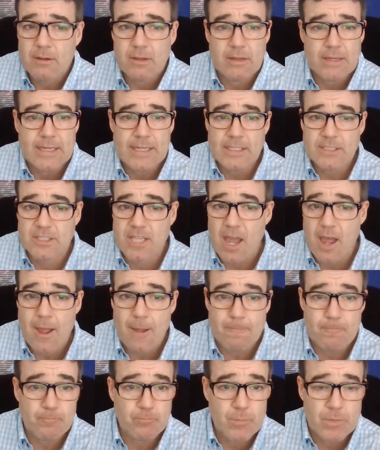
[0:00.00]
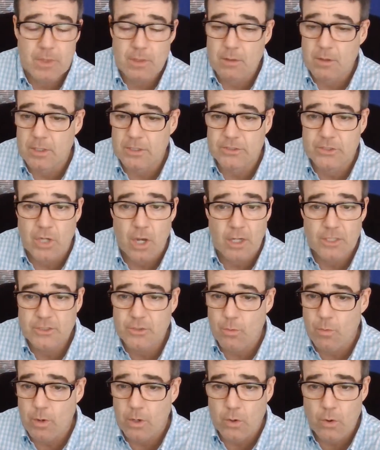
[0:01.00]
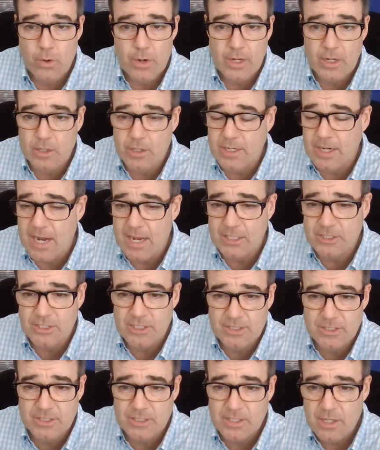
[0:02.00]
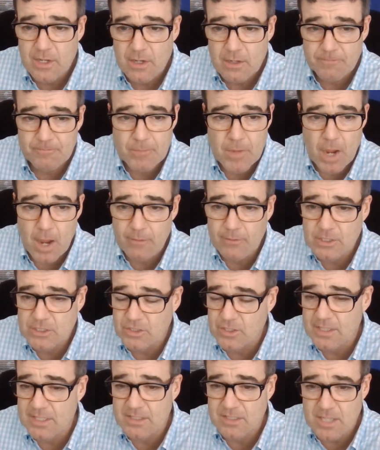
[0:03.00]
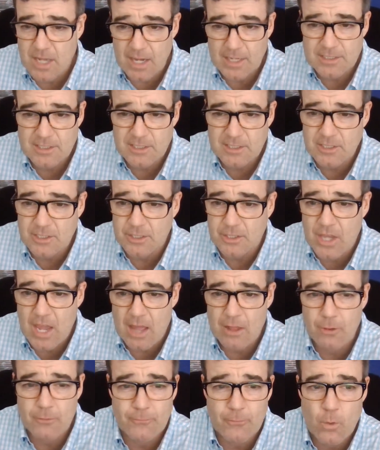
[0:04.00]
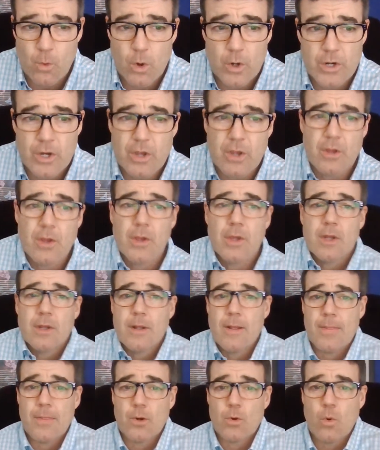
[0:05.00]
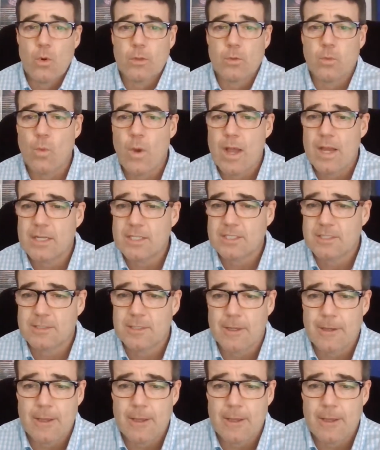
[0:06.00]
He's got tons of recruiting connections, obviously in Texas and California and the Northwest.